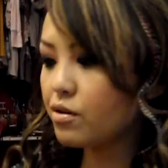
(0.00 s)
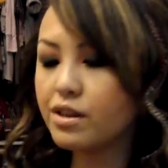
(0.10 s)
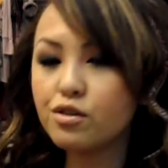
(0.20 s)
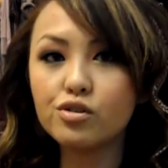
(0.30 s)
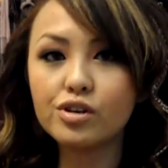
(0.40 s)
then
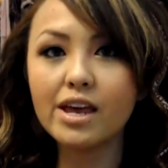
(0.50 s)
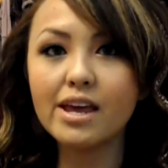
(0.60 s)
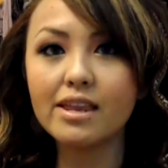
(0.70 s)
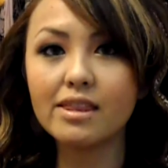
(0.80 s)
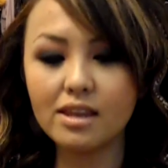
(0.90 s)
you
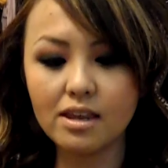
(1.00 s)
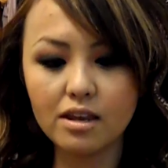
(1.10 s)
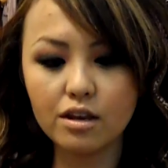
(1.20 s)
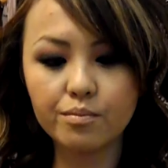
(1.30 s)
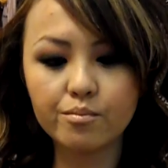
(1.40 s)
take
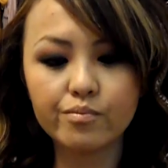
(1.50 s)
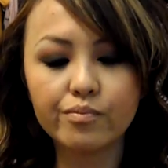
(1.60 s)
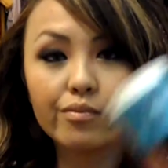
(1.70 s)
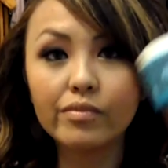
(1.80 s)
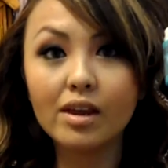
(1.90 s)
the
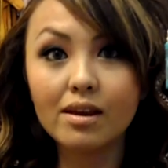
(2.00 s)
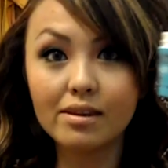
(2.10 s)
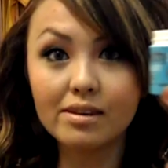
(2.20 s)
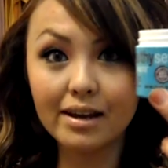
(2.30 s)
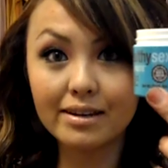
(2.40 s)

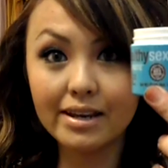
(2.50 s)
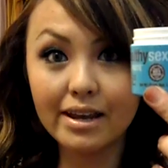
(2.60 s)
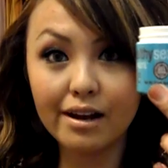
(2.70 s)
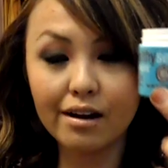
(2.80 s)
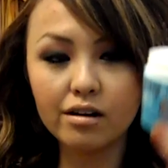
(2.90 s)
sexy
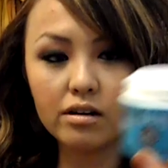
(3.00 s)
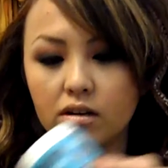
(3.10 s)
hair,